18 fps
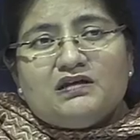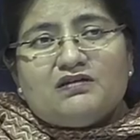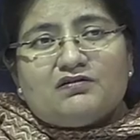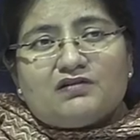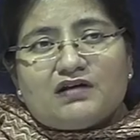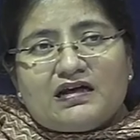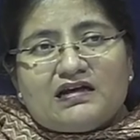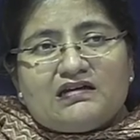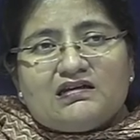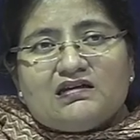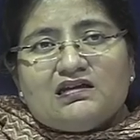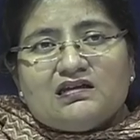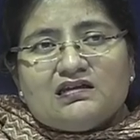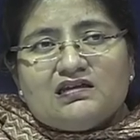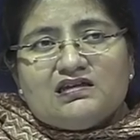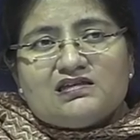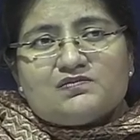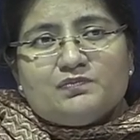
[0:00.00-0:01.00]
writing
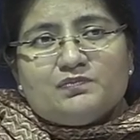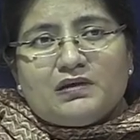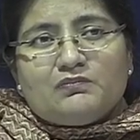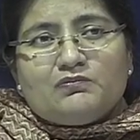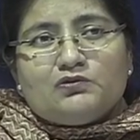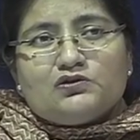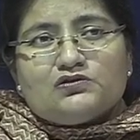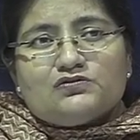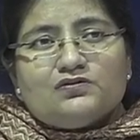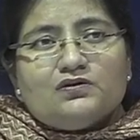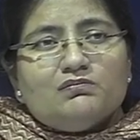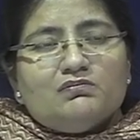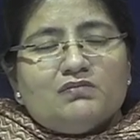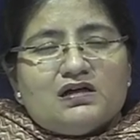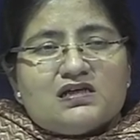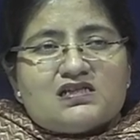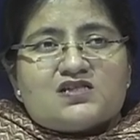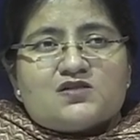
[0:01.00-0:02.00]
these memos, we
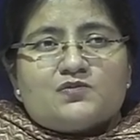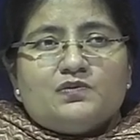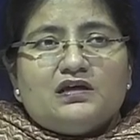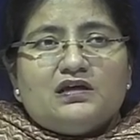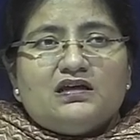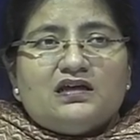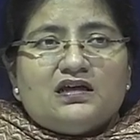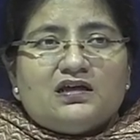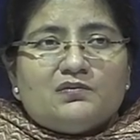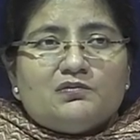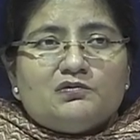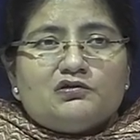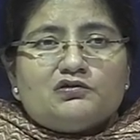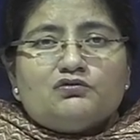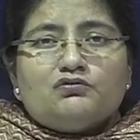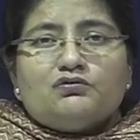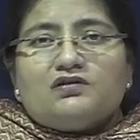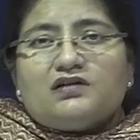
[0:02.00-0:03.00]
must be able
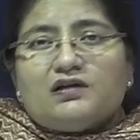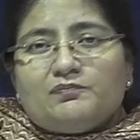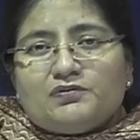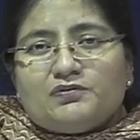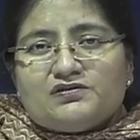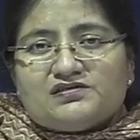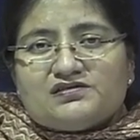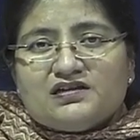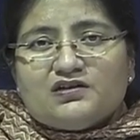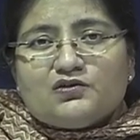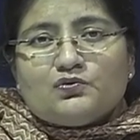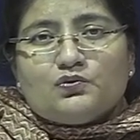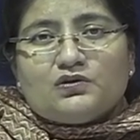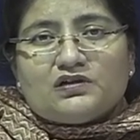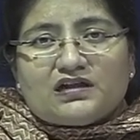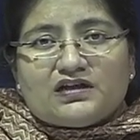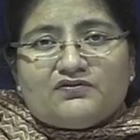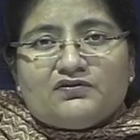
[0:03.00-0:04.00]
to represent
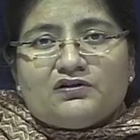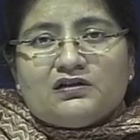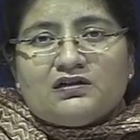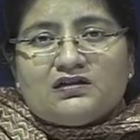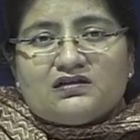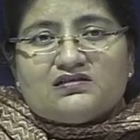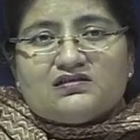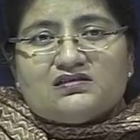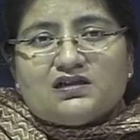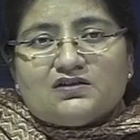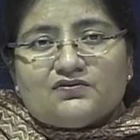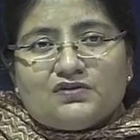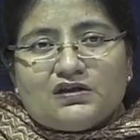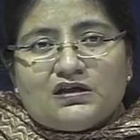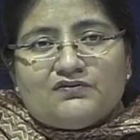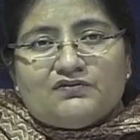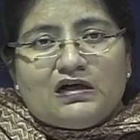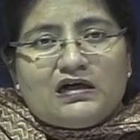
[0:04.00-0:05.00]
whatever it is that we
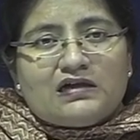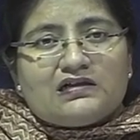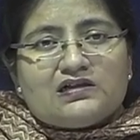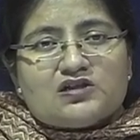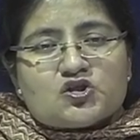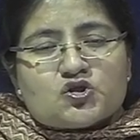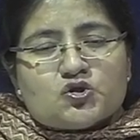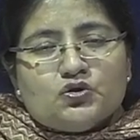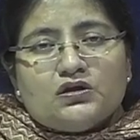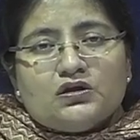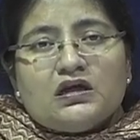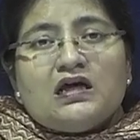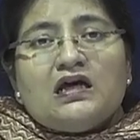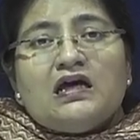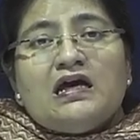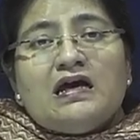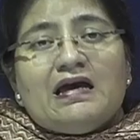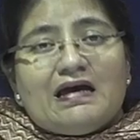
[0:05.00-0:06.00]
have understood.
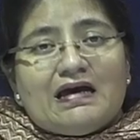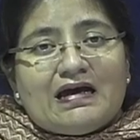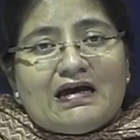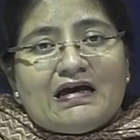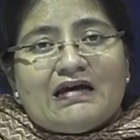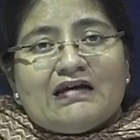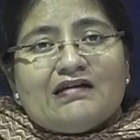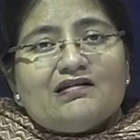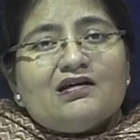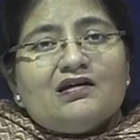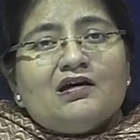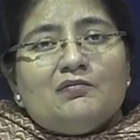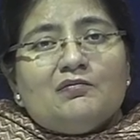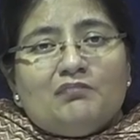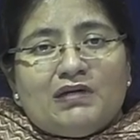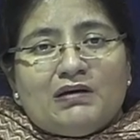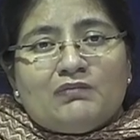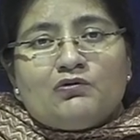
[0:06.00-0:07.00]
And
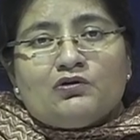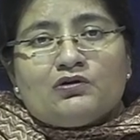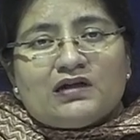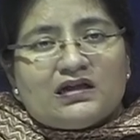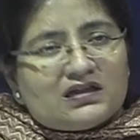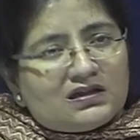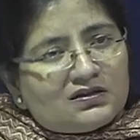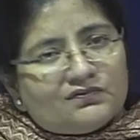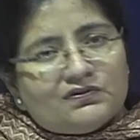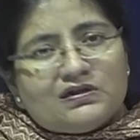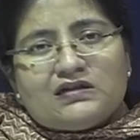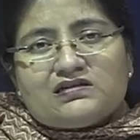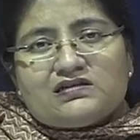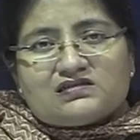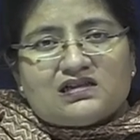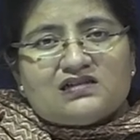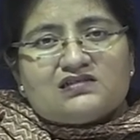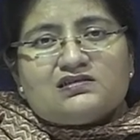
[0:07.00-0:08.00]
memo writing, we'll
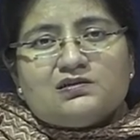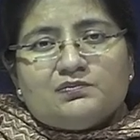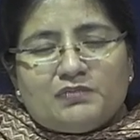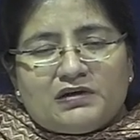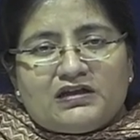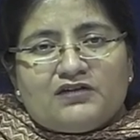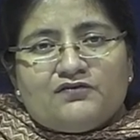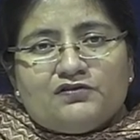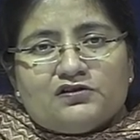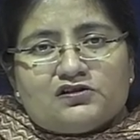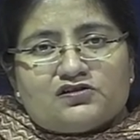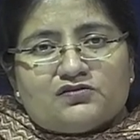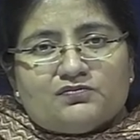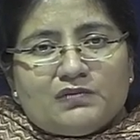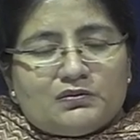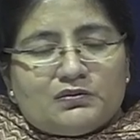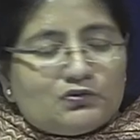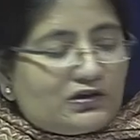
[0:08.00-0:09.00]
discuss the benefits of
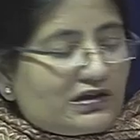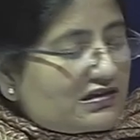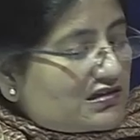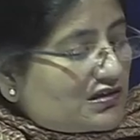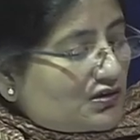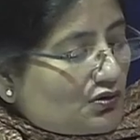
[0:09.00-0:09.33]
memo writing